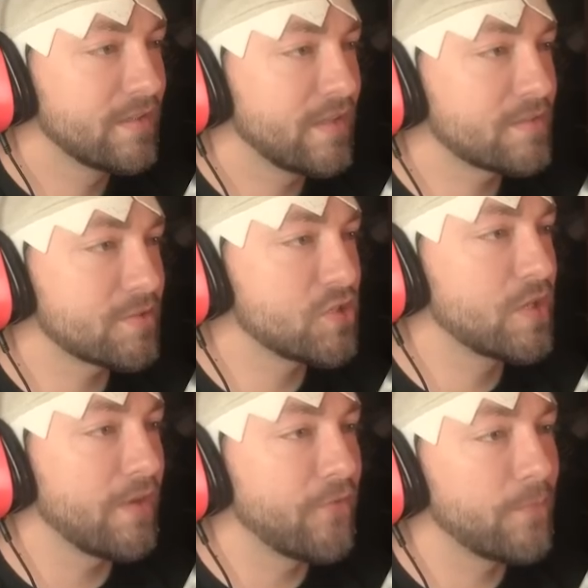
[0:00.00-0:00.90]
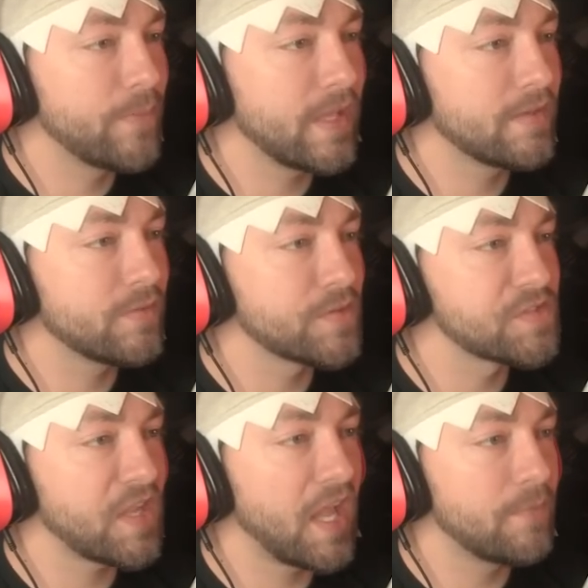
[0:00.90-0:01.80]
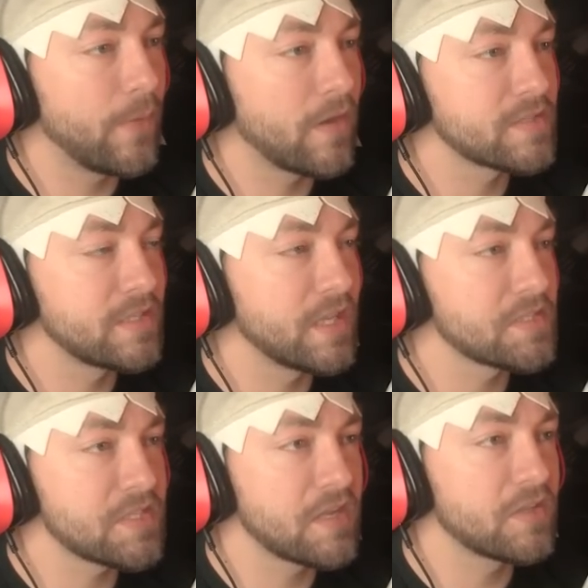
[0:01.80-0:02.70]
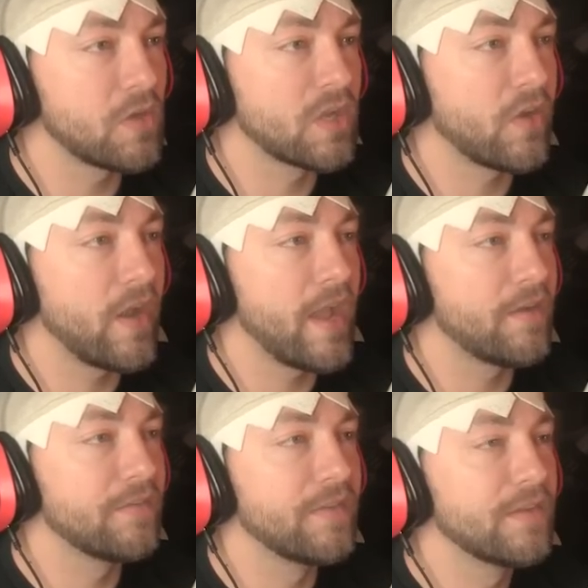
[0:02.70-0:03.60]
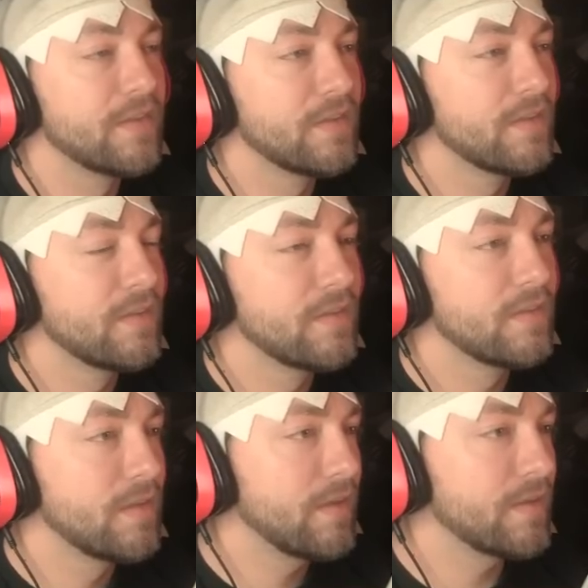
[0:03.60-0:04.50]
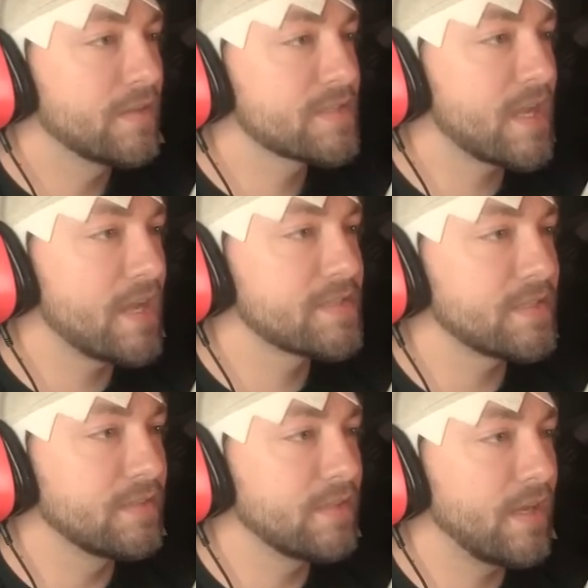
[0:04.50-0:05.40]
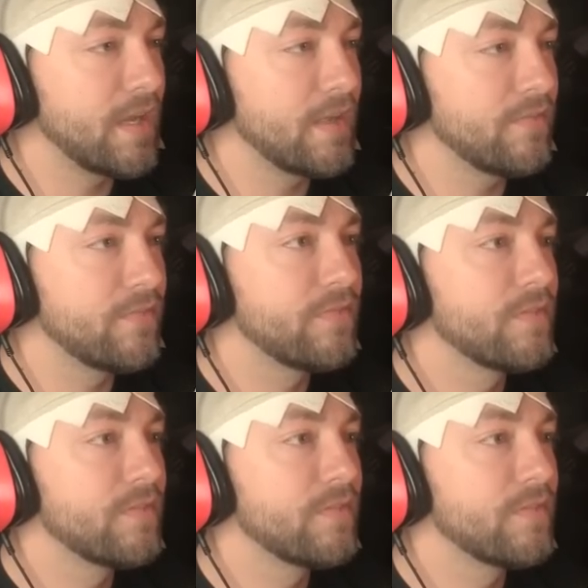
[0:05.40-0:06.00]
That's what you get for being a sand person. You get stuck in the ground. All right, this guy's still alive.